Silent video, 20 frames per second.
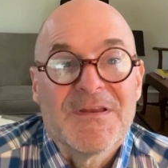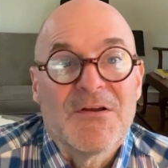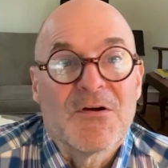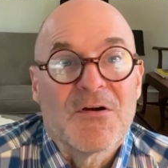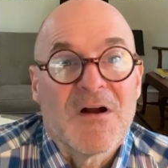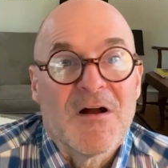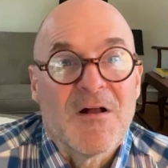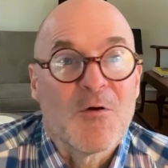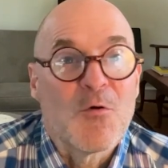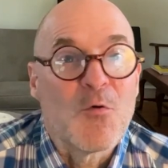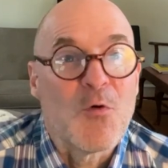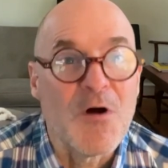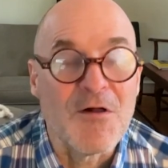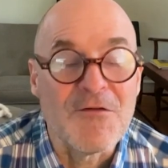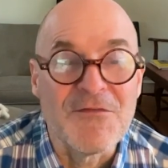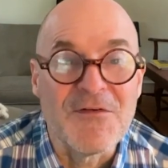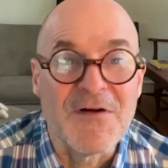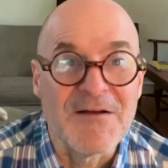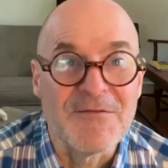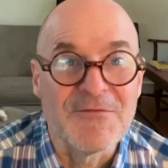
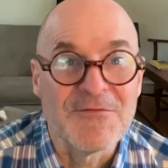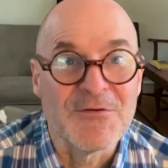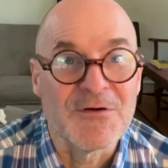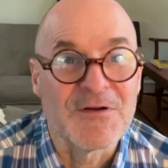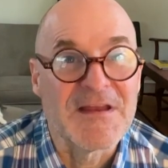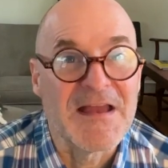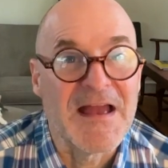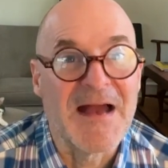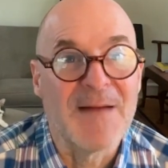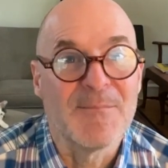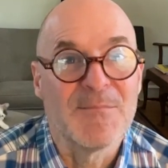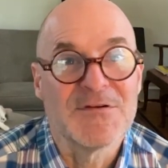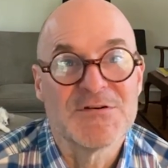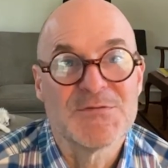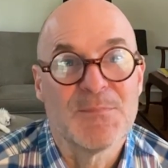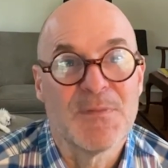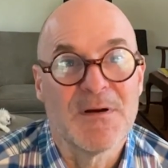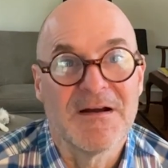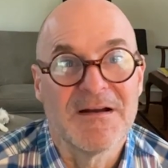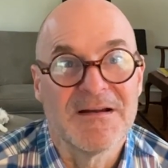qualify for a
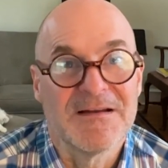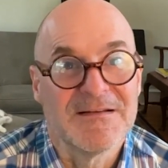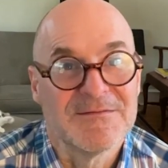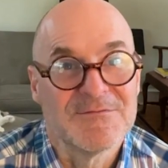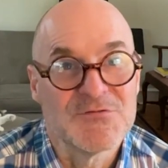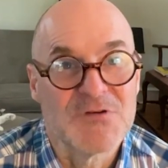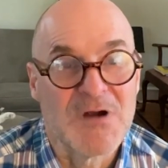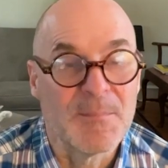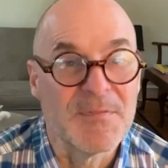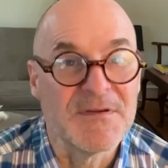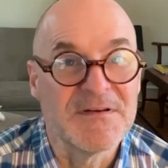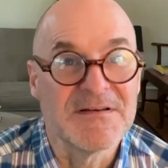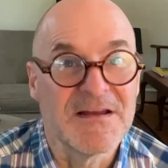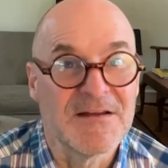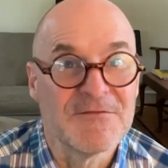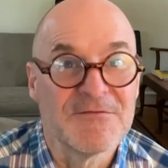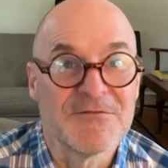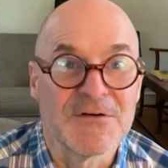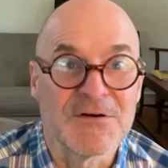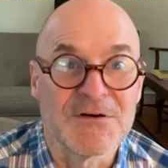CABG by dropping
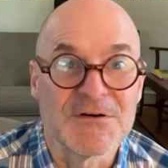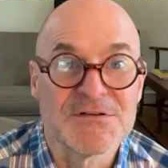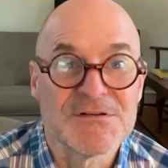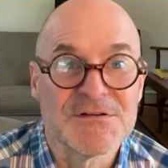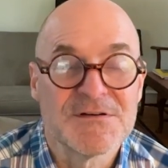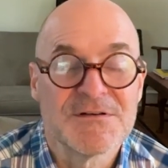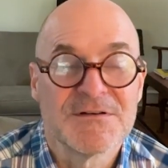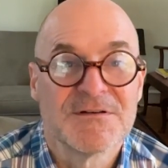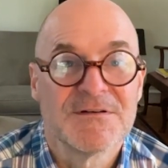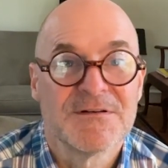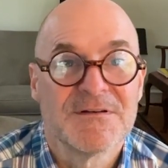dead first.